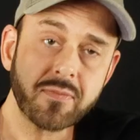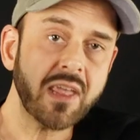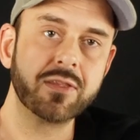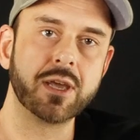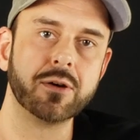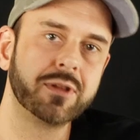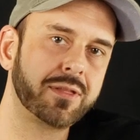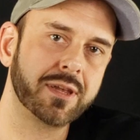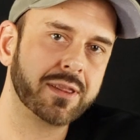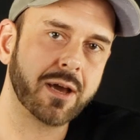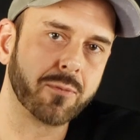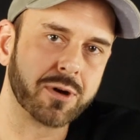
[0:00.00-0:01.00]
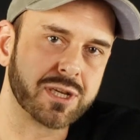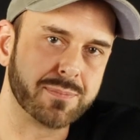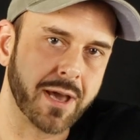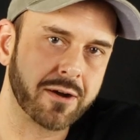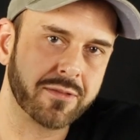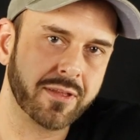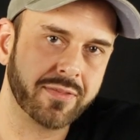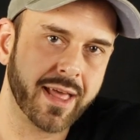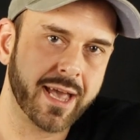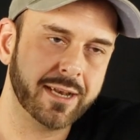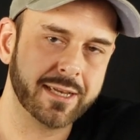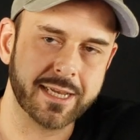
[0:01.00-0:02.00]
The only thing that works better than
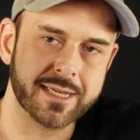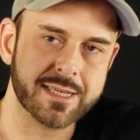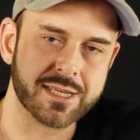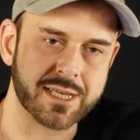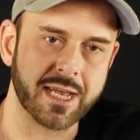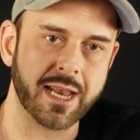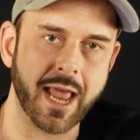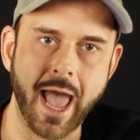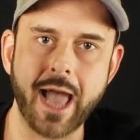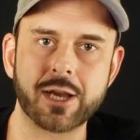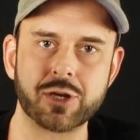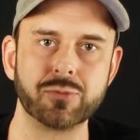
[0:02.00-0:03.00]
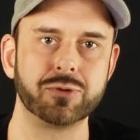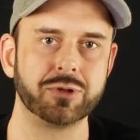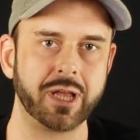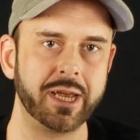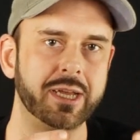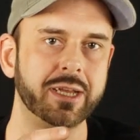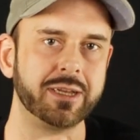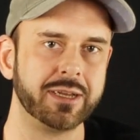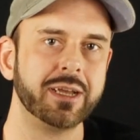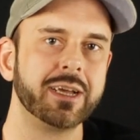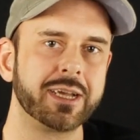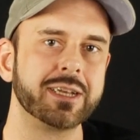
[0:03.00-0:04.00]
that is an actual like
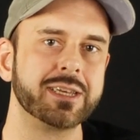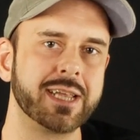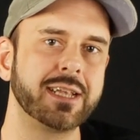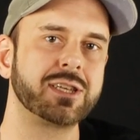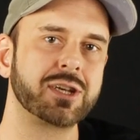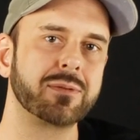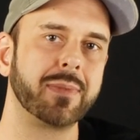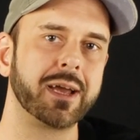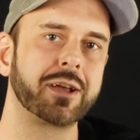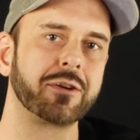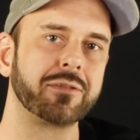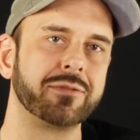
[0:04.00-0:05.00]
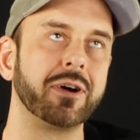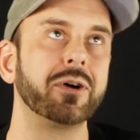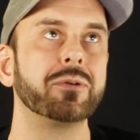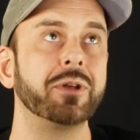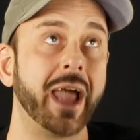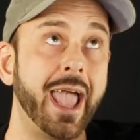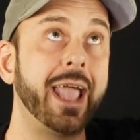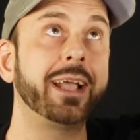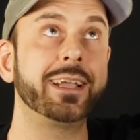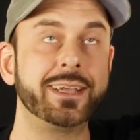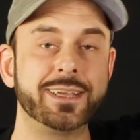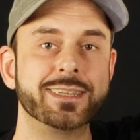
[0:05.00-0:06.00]
condenser microphone
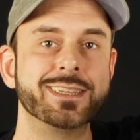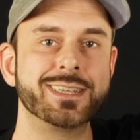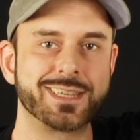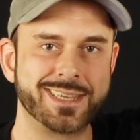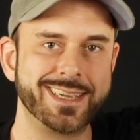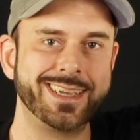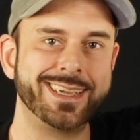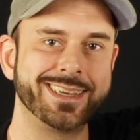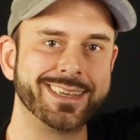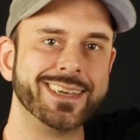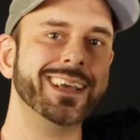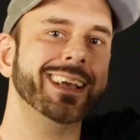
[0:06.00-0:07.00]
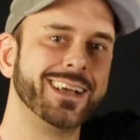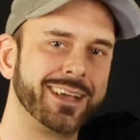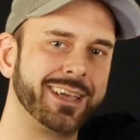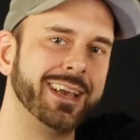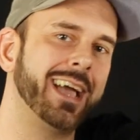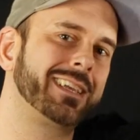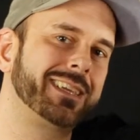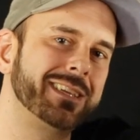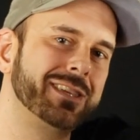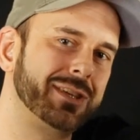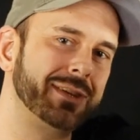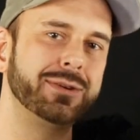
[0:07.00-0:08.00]
hanging in the scene,
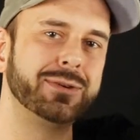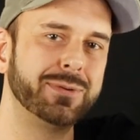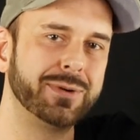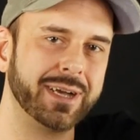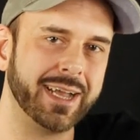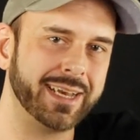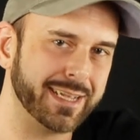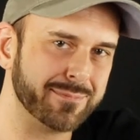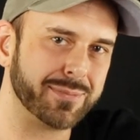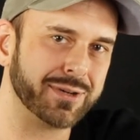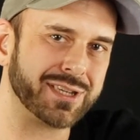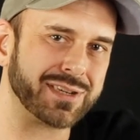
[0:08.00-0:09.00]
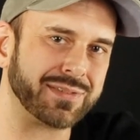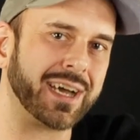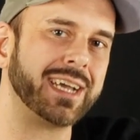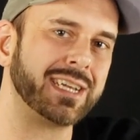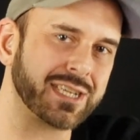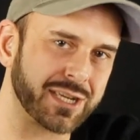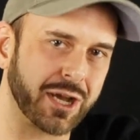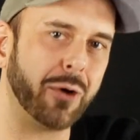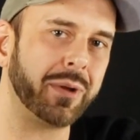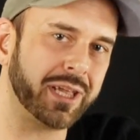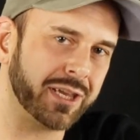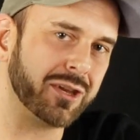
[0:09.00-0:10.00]
connected to an input device
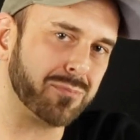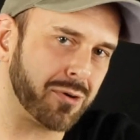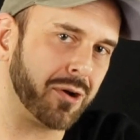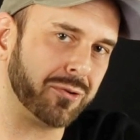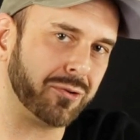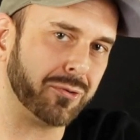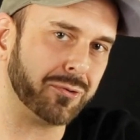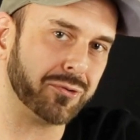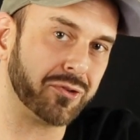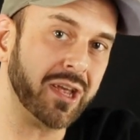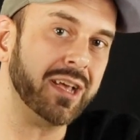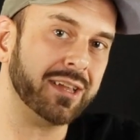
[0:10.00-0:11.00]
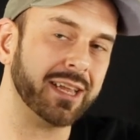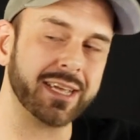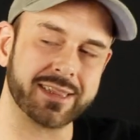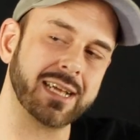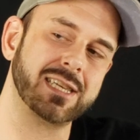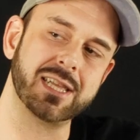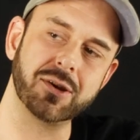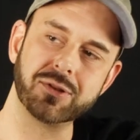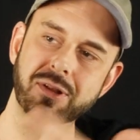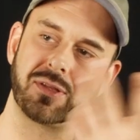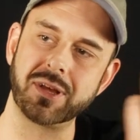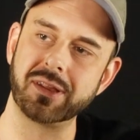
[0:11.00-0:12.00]
going into Pro Tools. Like that's the
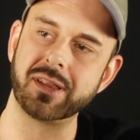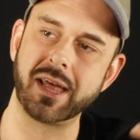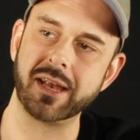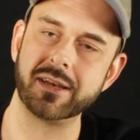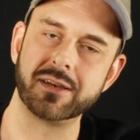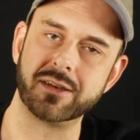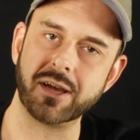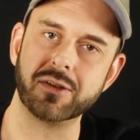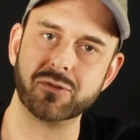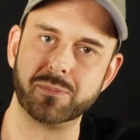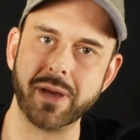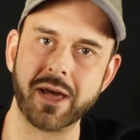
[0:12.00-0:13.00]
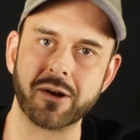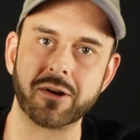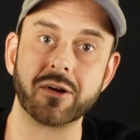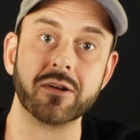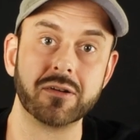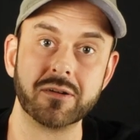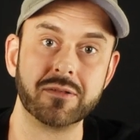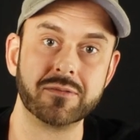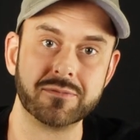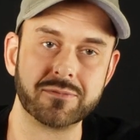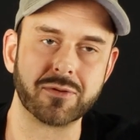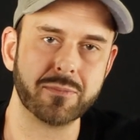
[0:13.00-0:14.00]
only thing that does better
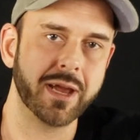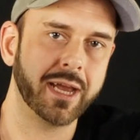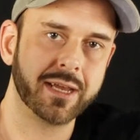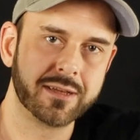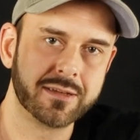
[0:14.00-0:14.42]
for me.